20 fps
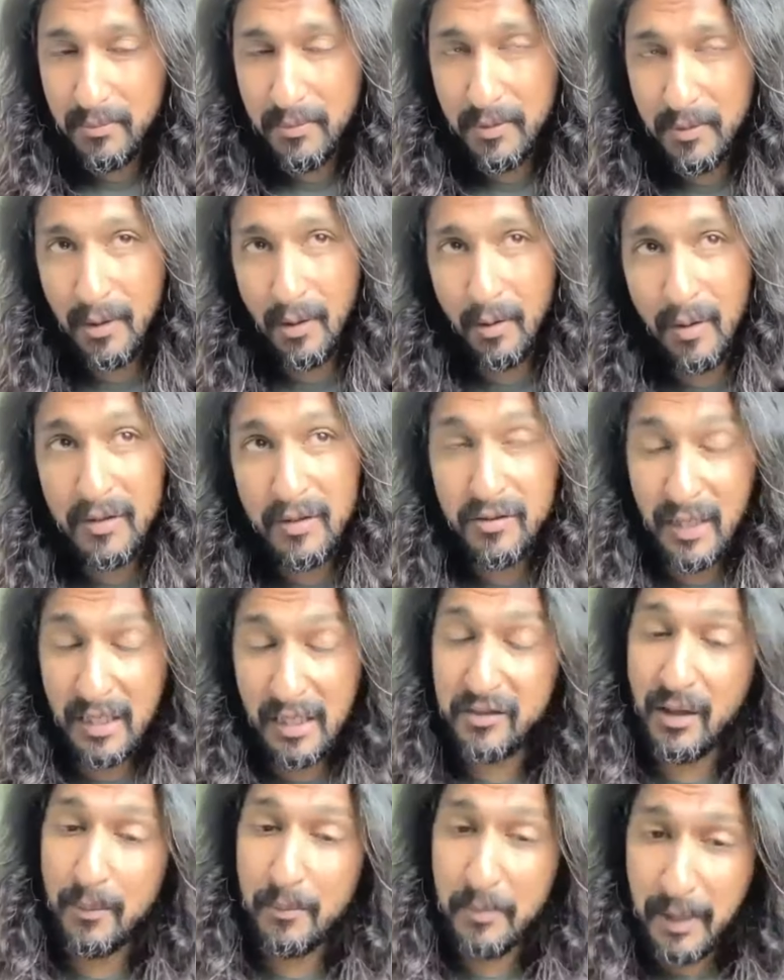You know,
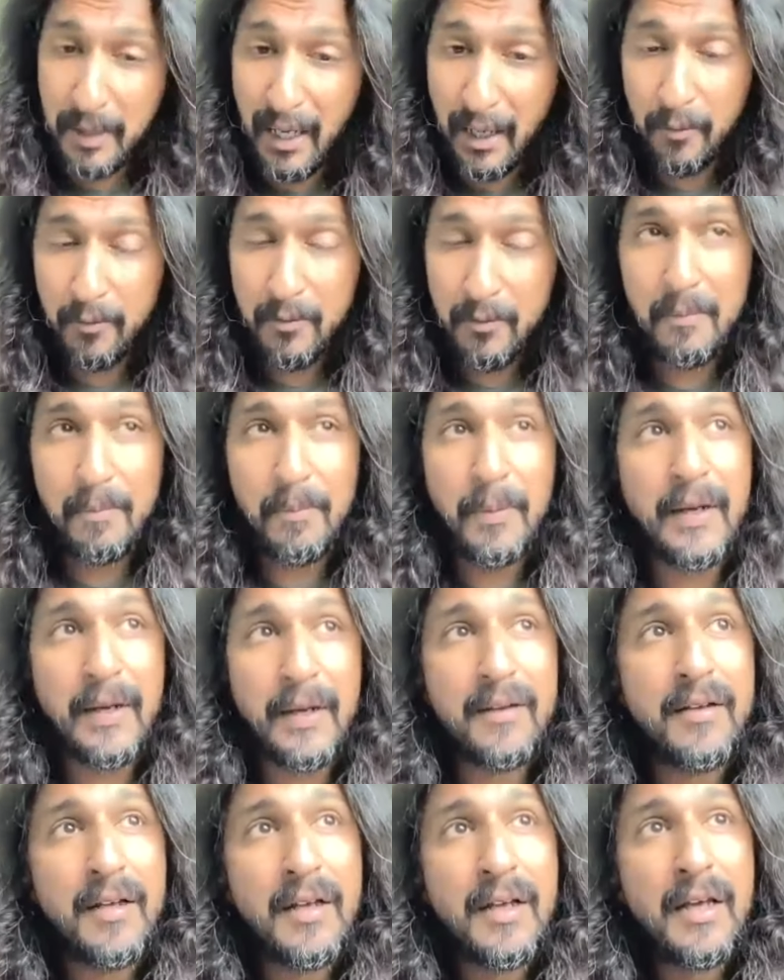it's come down,
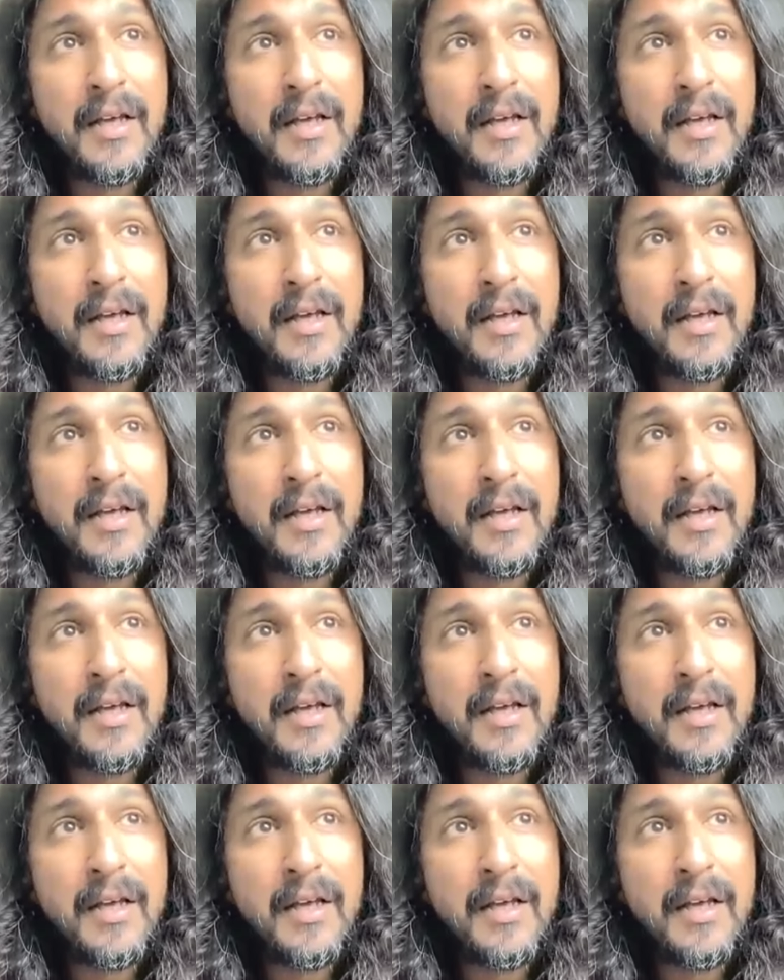but